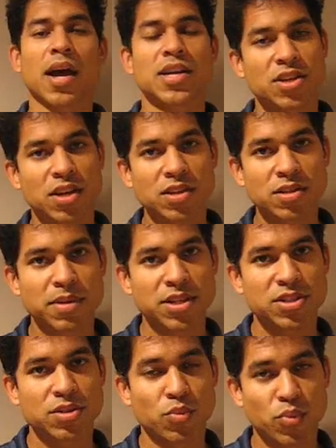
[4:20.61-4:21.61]
I should also
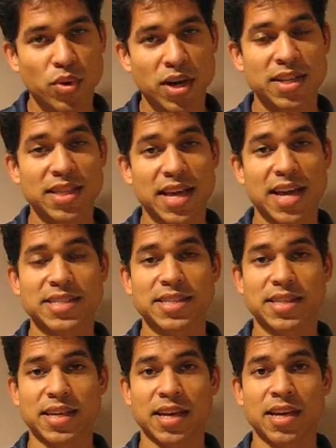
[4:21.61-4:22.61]
mention one
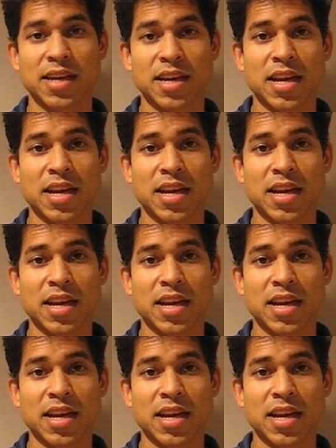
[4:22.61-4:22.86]
last thing.